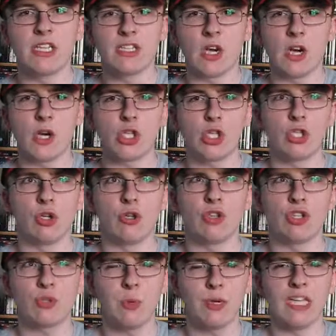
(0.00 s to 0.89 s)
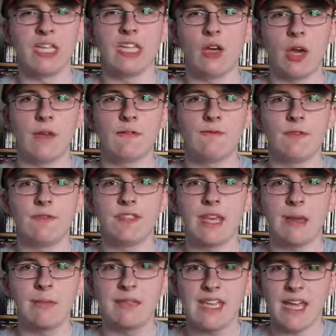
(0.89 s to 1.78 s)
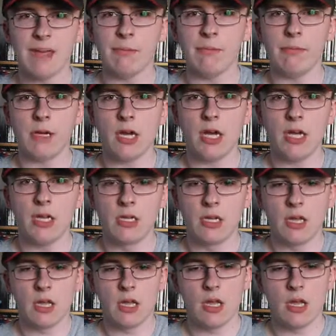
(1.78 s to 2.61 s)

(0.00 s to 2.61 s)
induction on the 29th of September,